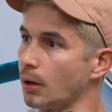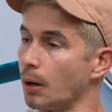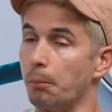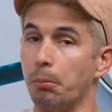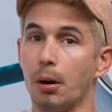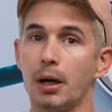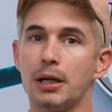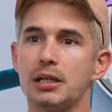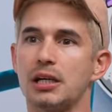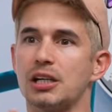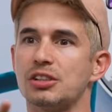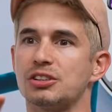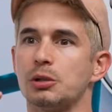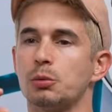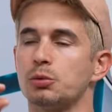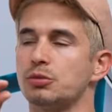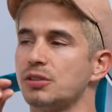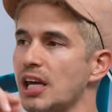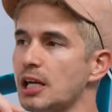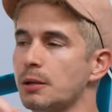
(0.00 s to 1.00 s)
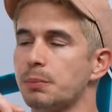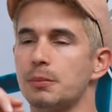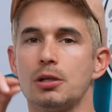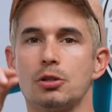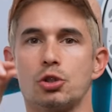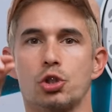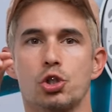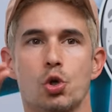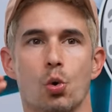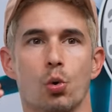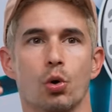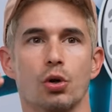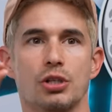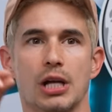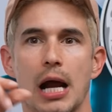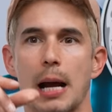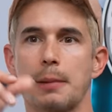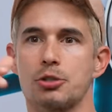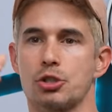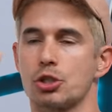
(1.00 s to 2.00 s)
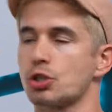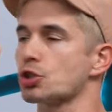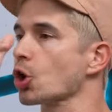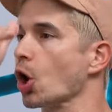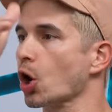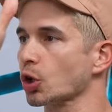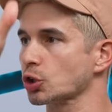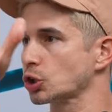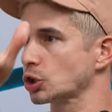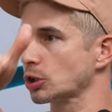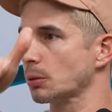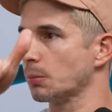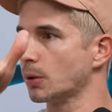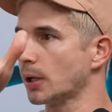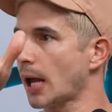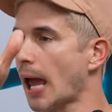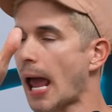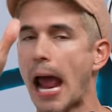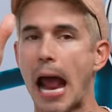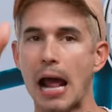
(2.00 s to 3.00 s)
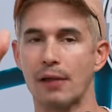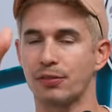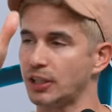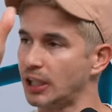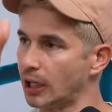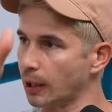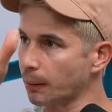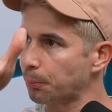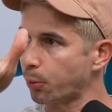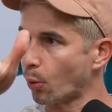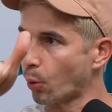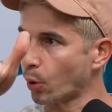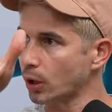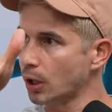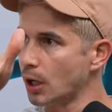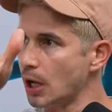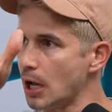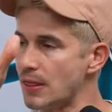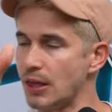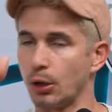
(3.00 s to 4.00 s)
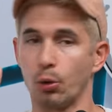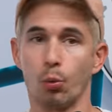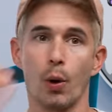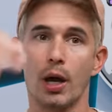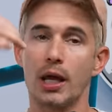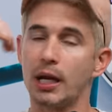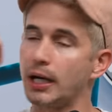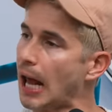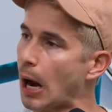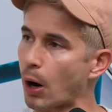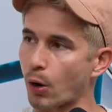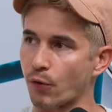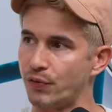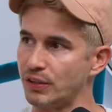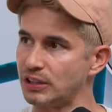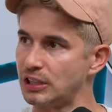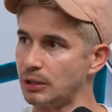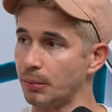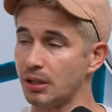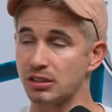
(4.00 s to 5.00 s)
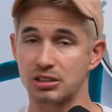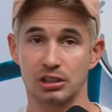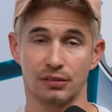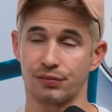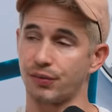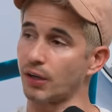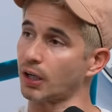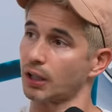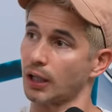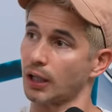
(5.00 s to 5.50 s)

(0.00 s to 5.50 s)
Buddy, because it would take me shorter time to just talk to someone at the airport. They'd wait an hour and 15 minutes in a fucking